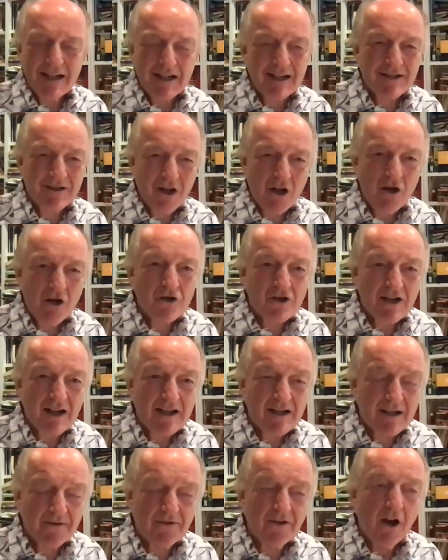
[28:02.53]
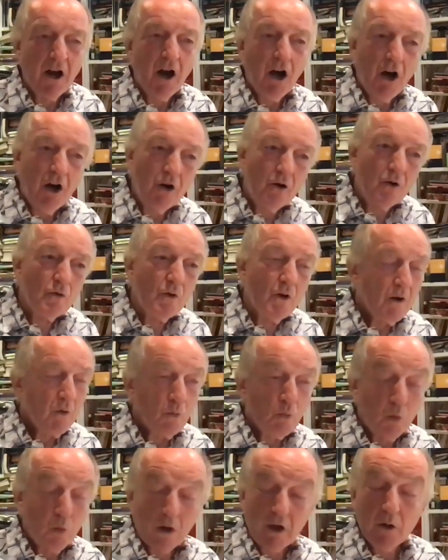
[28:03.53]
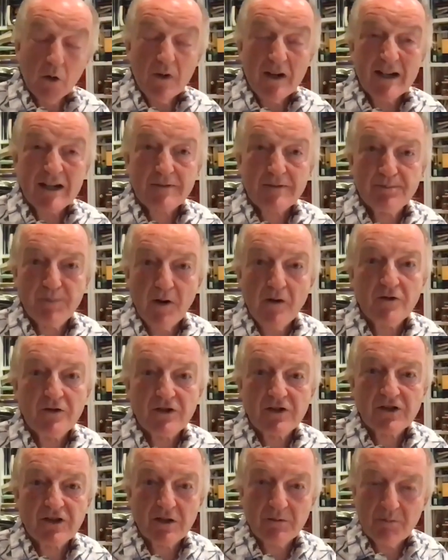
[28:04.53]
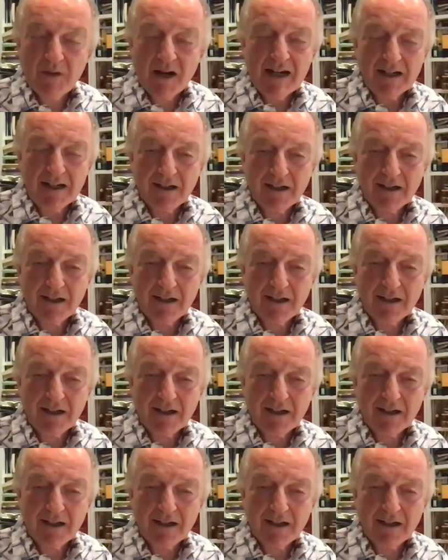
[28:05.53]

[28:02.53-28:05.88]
There's no sense of, oh, what are we supposed to make?